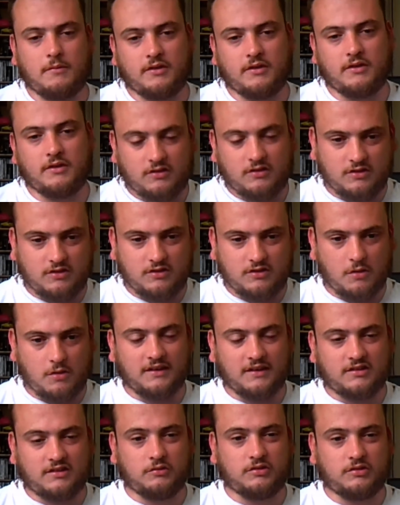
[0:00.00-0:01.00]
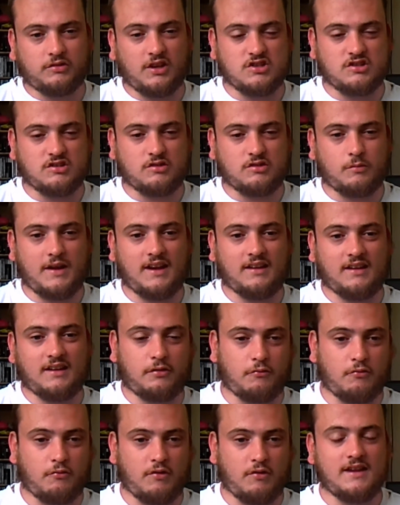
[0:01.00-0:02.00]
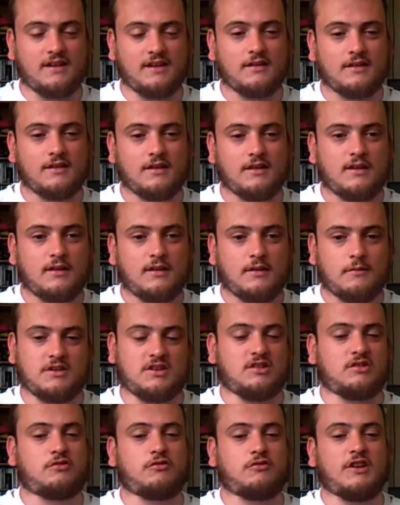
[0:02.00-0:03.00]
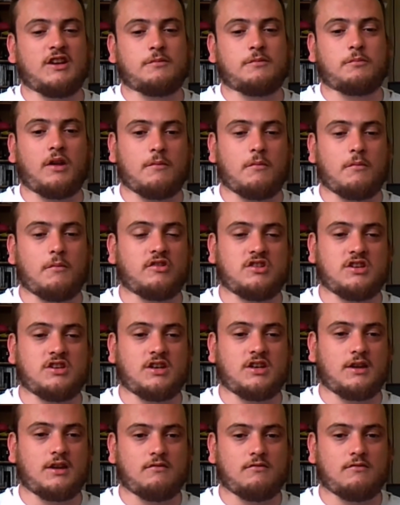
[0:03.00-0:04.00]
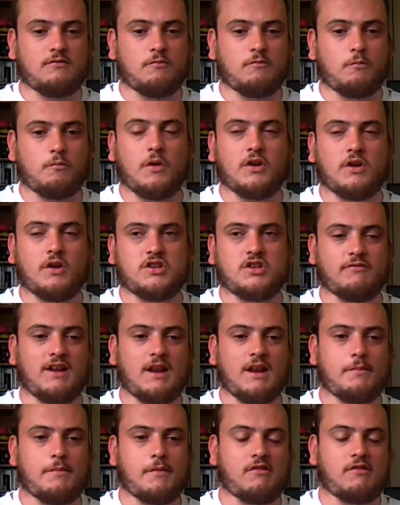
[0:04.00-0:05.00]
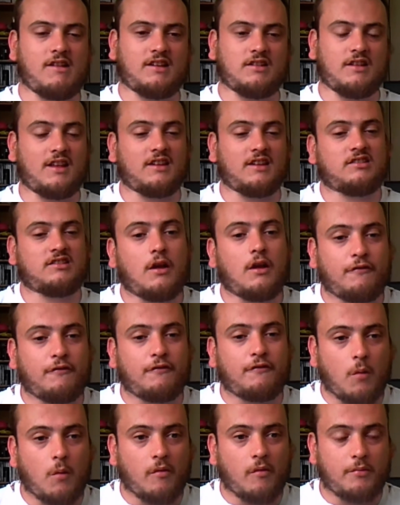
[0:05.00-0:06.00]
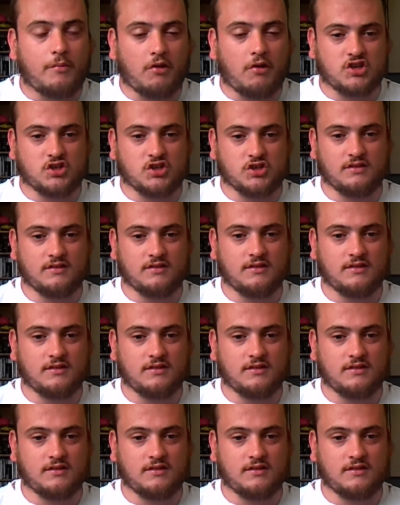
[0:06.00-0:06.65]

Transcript: able to complete 2 sessions a week to 3, which is 3 is probably the most you can really progress to. That's still a form of progression.